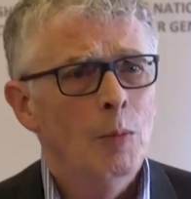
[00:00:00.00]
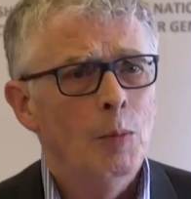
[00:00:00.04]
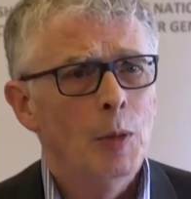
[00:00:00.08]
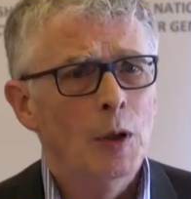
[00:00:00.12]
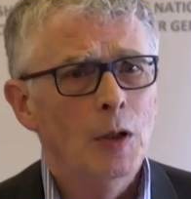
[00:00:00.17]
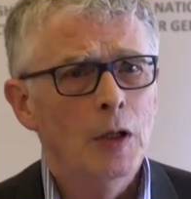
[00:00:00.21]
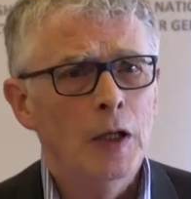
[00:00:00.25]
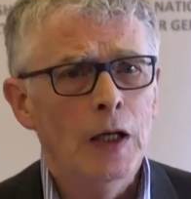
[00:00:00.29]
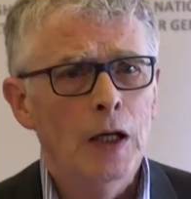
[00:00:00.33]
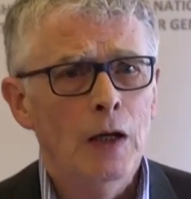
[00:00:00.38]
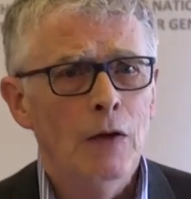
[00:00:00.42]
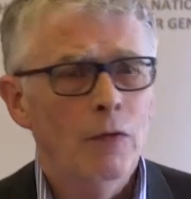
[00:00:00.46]

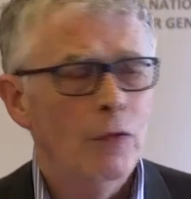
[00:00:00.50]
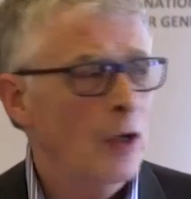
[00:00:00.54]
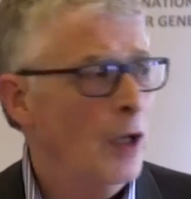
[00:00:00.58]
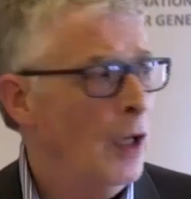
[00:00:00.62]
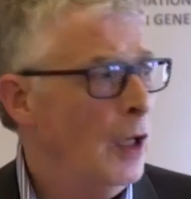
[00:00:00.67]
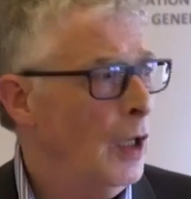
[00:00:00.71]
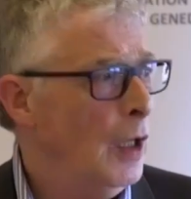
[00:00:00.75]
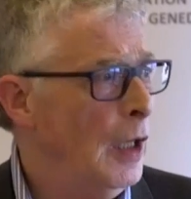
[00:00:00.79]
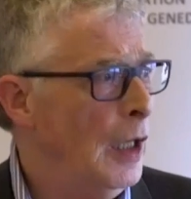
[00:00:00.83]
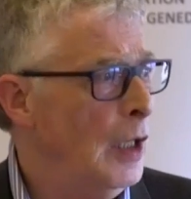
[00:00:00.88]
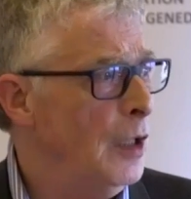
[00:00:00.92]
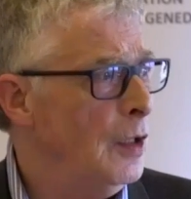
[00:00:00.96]
believe
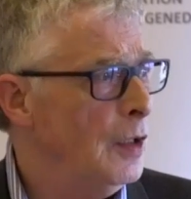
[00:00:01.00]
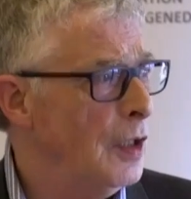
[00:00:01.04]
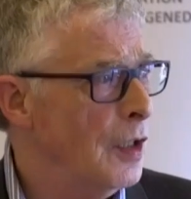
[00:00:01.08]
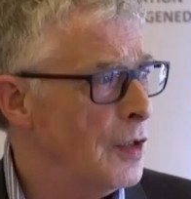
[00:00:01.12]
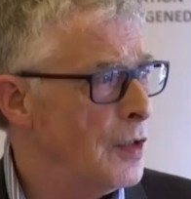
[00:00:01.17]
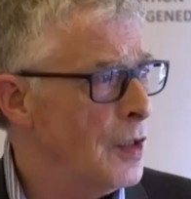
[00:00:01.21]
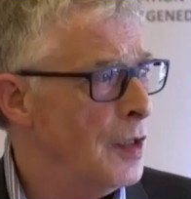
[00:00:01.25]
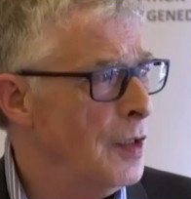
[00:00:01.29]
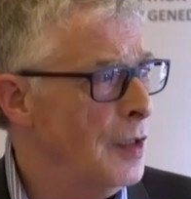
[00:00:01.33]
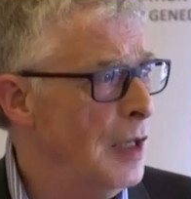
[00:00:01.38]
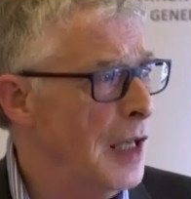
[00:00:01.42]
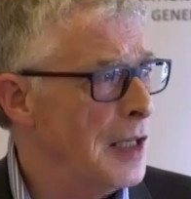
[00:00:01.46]
it
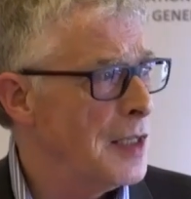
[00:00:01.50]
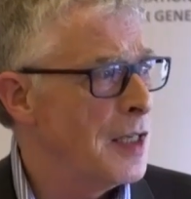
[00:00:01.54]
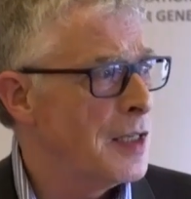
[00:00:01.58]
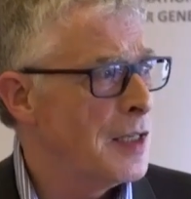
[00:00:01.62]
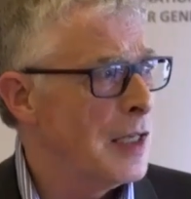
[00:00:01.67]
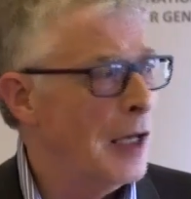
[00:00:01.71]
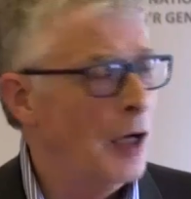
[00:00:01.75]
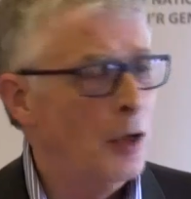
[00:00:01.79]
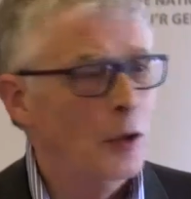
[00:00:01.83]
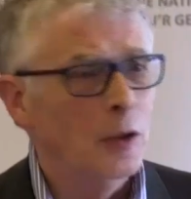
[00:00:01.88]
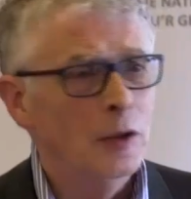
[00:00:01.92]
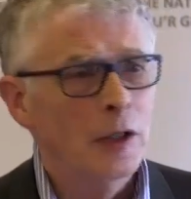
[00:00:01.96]
doesn't
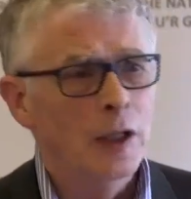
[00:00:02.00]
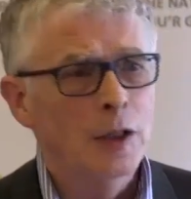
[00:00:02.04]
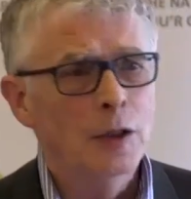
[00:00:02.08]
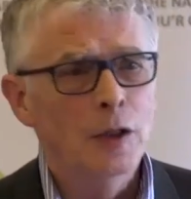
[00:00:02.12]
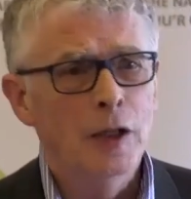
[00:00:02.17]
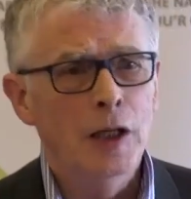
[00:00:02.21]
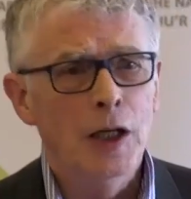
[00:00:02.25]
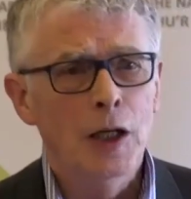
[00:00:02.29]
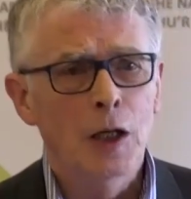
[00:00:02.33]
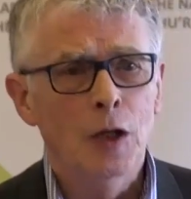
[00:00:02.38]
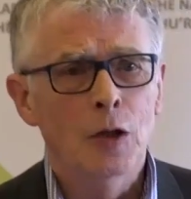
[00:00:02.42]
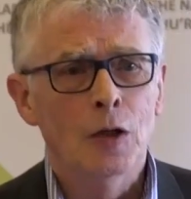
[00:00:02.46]
necessarily
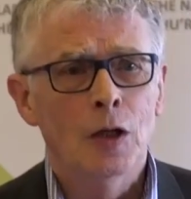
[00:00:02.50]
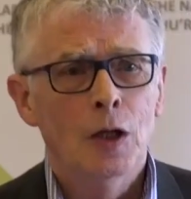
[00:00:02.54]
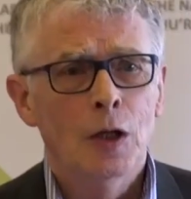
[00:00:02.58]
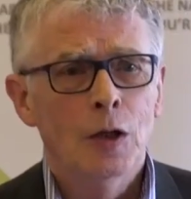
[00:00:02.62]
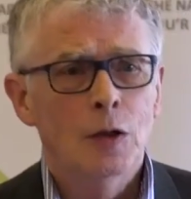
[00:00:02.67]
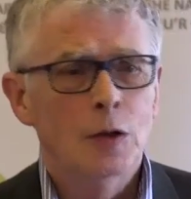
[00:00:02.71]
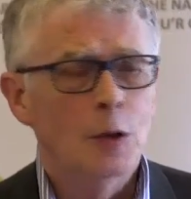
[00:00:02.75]
lead